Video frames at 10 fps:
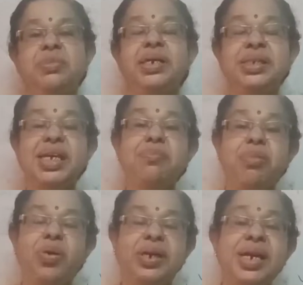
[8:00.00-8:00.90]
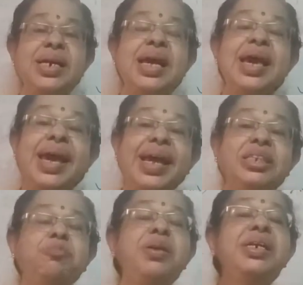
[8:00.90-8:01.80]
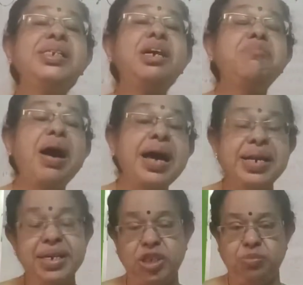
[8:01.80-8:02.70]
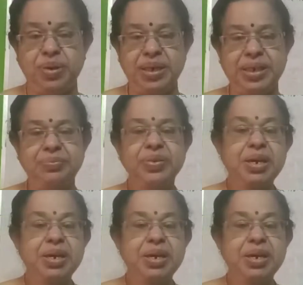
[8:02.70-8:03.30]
that is important expenditure management